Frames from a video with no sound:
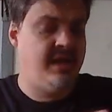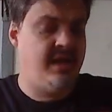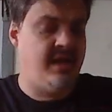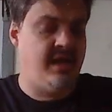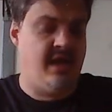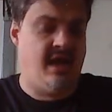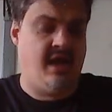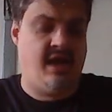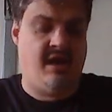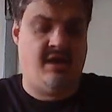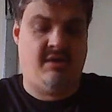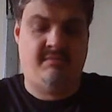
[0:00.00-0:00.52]

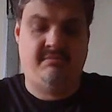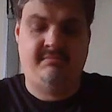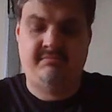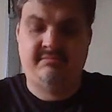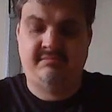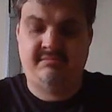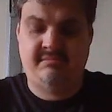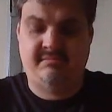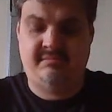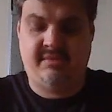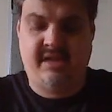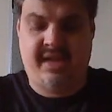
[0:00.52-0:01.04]
And
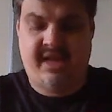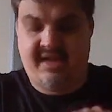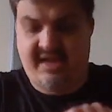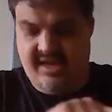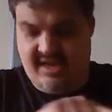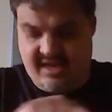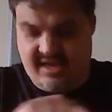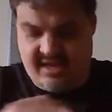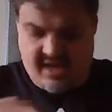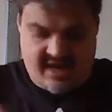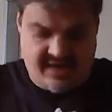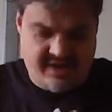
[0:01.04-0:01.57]

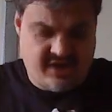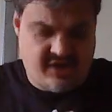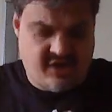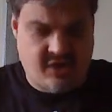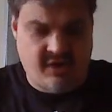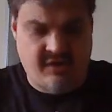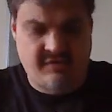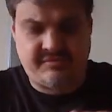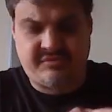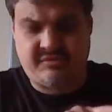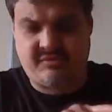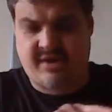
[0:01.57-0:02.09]
it kind of
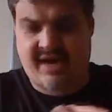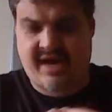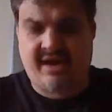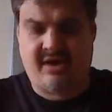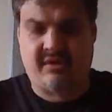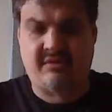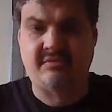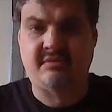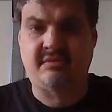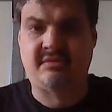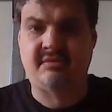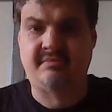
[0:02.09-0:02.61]
curves
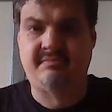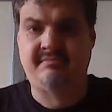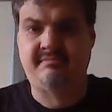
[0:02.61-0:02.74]
around.